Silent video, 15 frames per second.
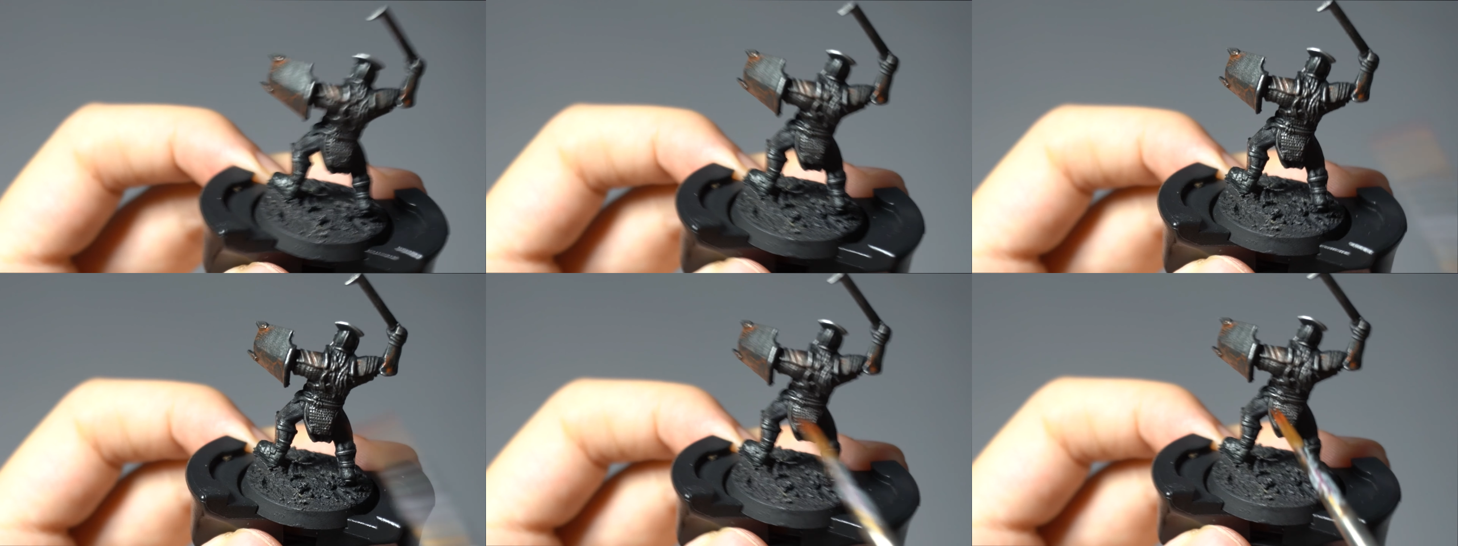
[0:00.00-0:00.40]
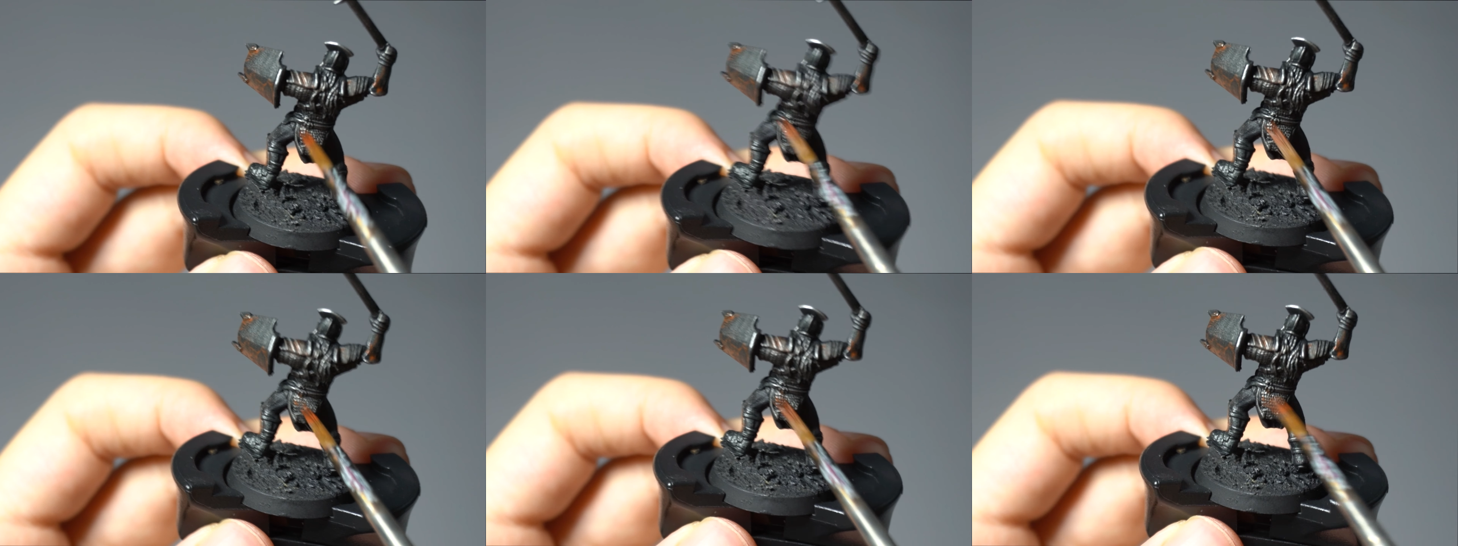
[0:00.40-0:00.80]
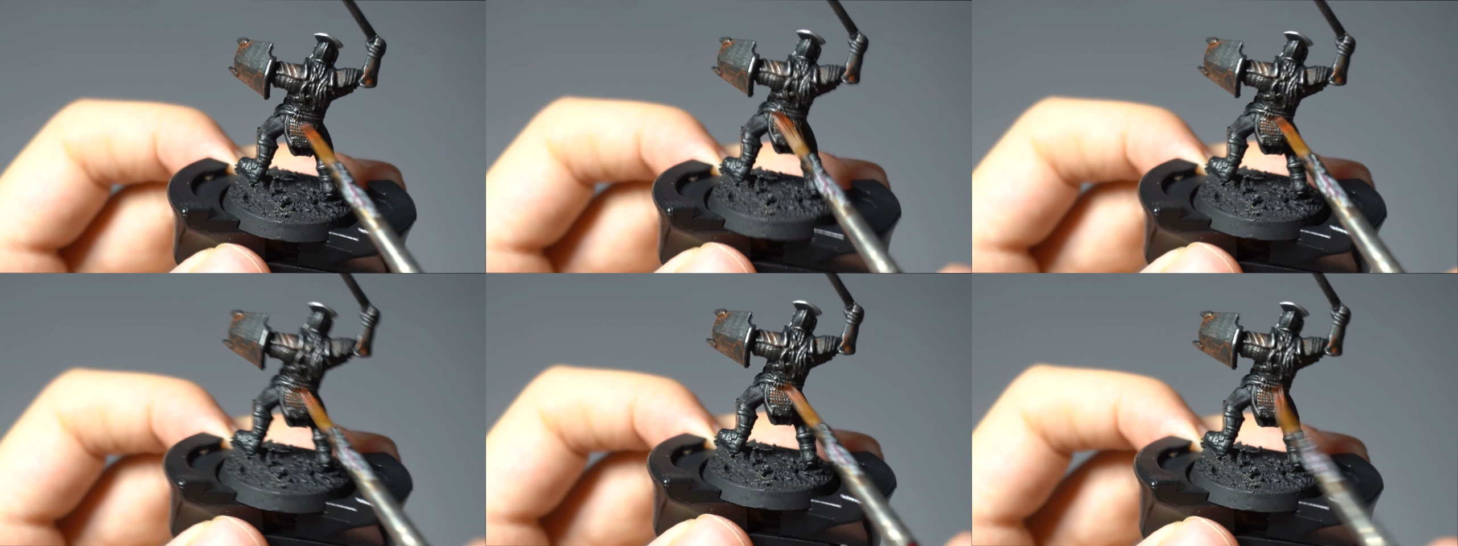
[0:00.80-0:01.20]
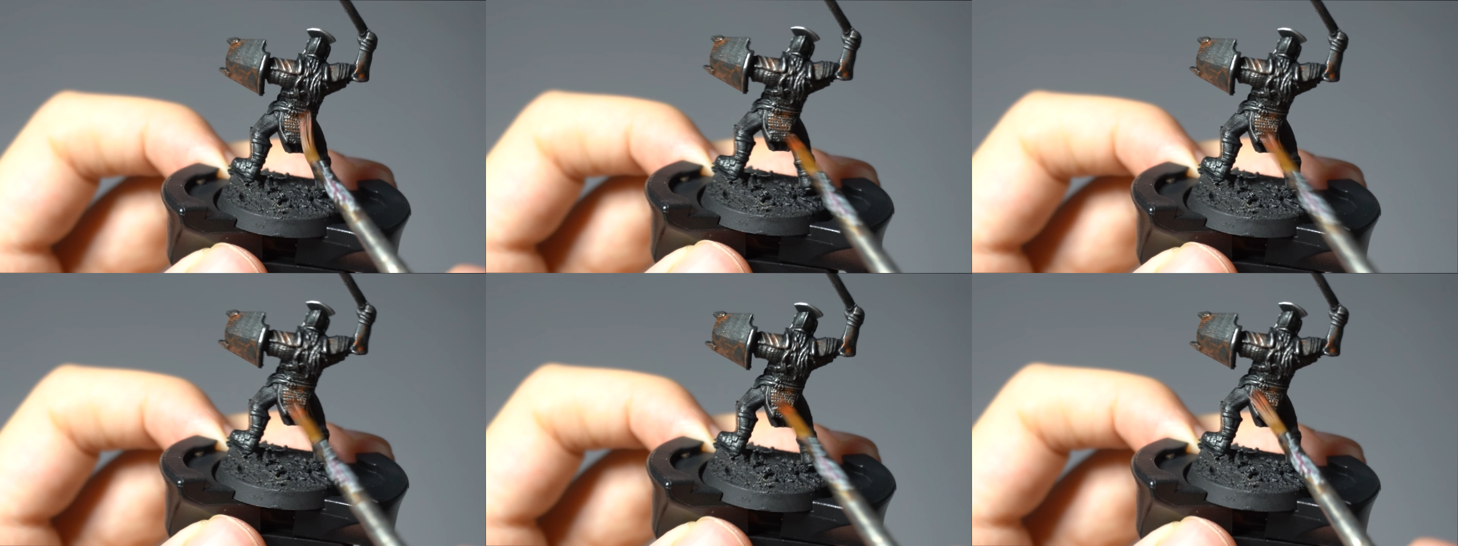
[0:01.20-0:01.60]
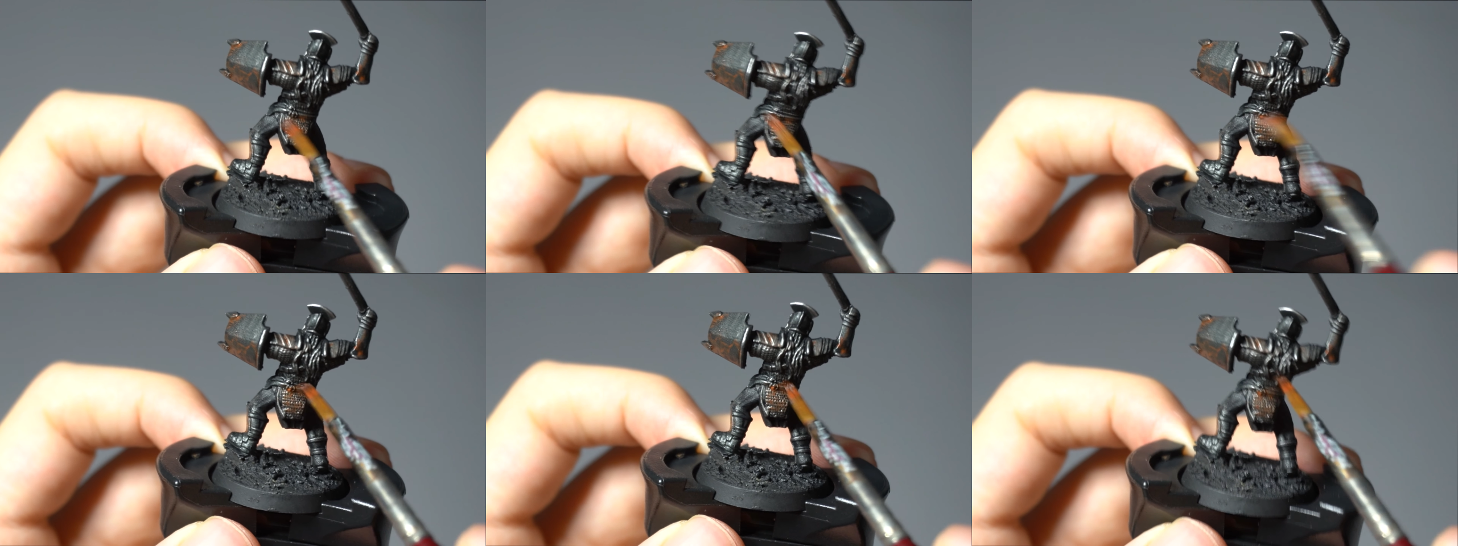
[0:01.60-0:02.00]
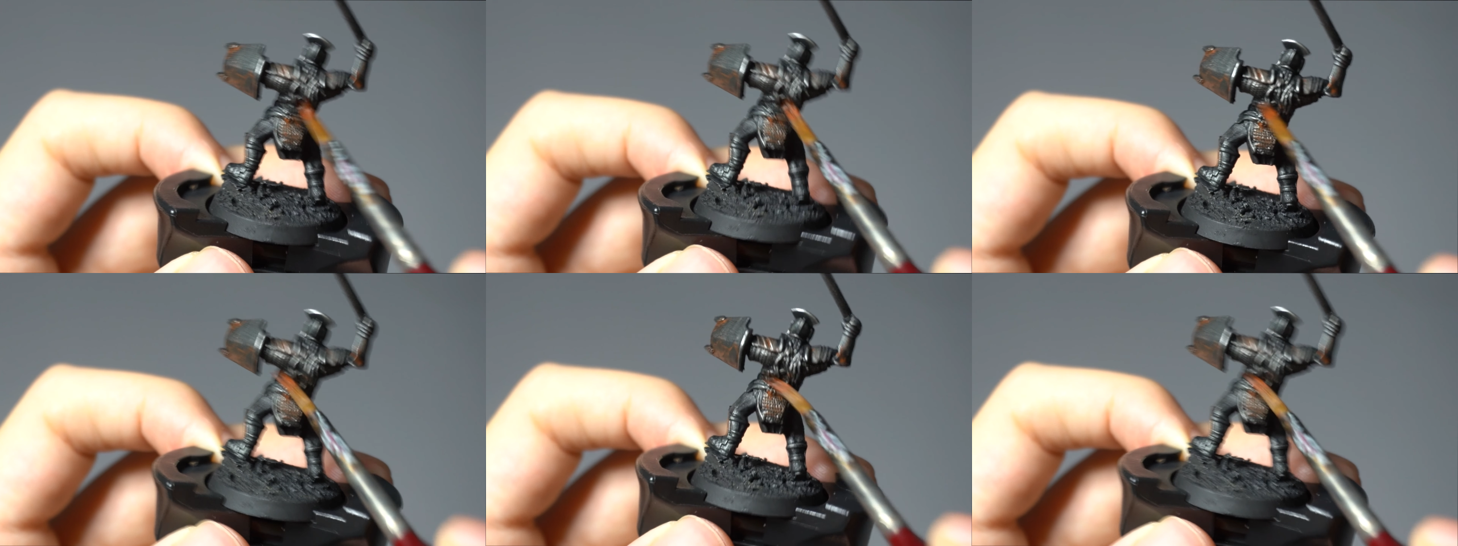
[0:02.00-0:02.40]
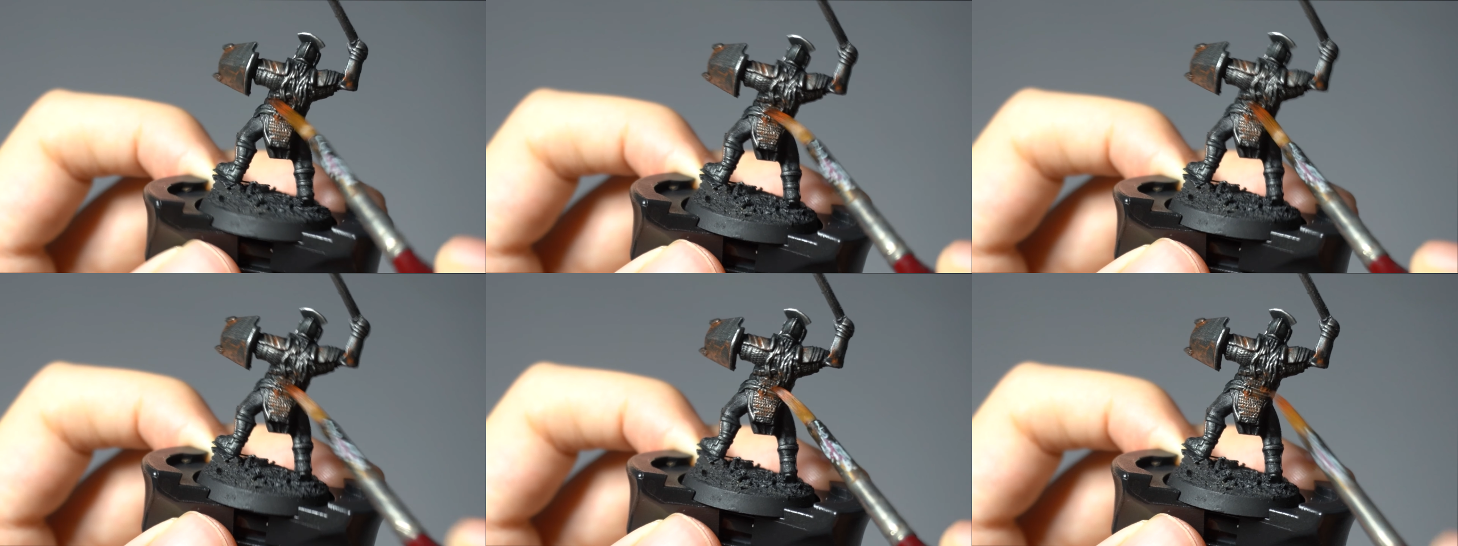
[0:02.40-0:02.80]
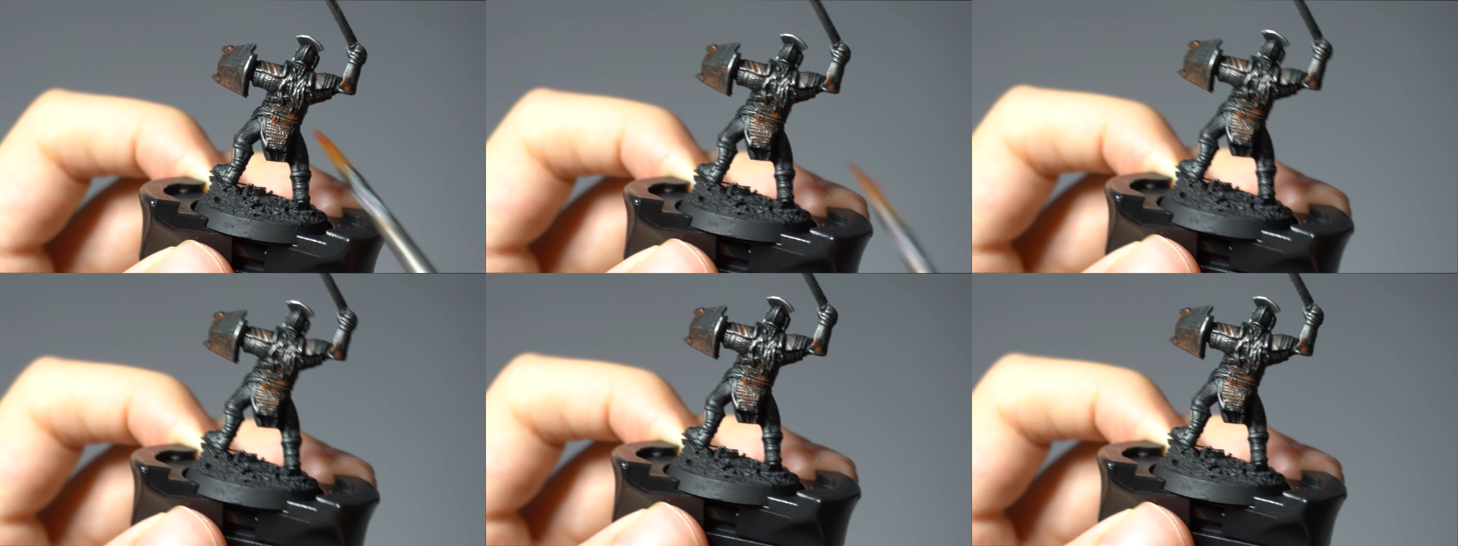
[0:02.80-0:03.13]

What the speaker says: No face is visible, so there are no lips to read.